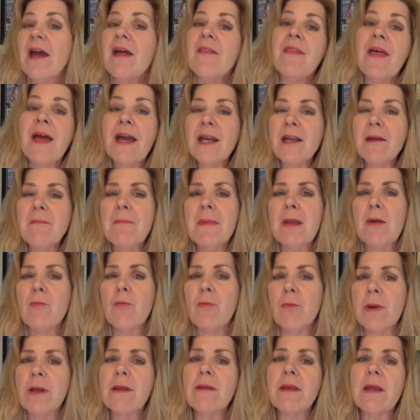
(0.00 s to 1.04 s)
That can be
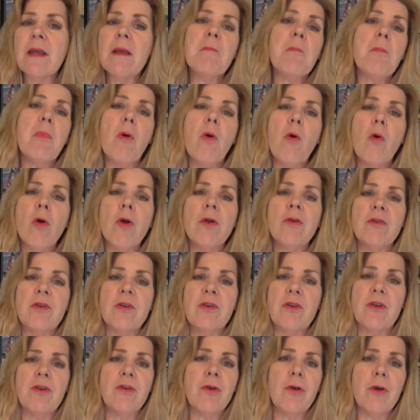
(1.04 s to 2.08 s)
really important to
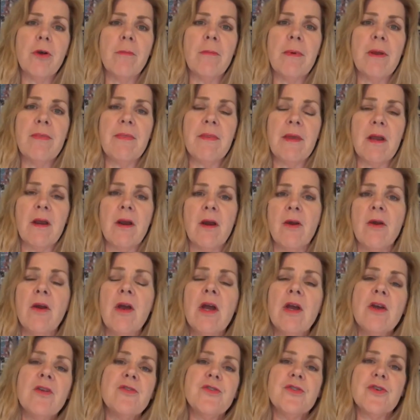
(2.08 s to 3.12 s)
determine their
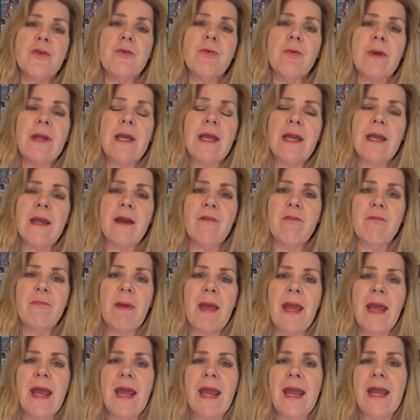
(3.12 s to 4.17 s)
degree of
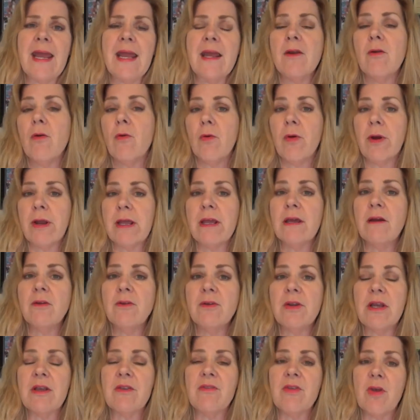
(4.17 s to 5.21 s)
pain or
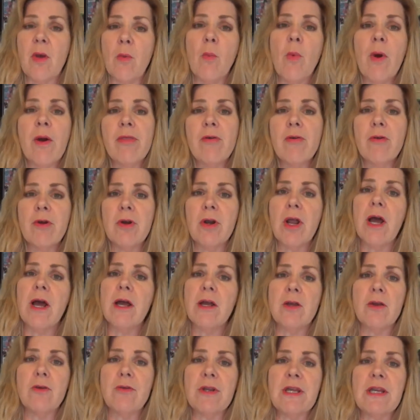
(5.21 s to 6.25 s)
illness and whether or
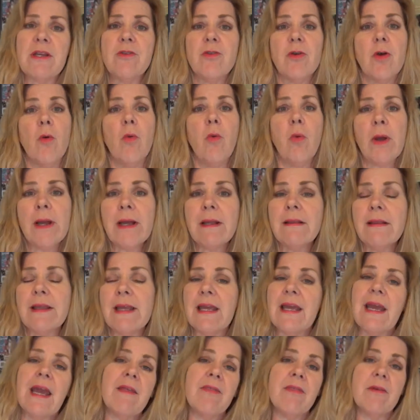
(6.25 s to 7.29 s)
not you need to
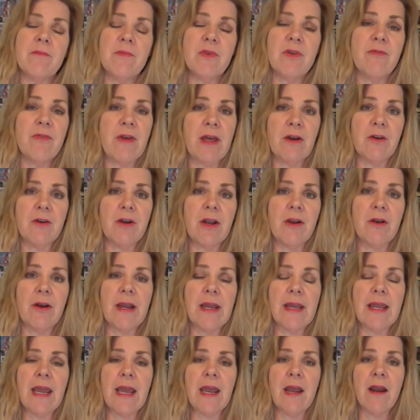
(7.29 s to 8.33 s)
quickly get them to veterinary
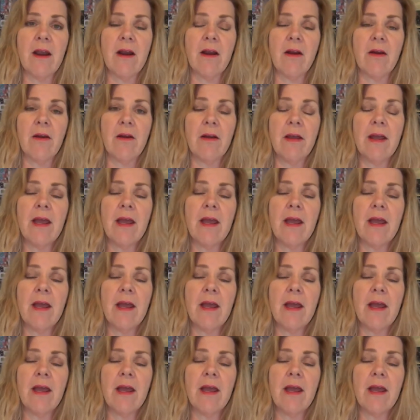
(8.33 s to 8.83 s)
care.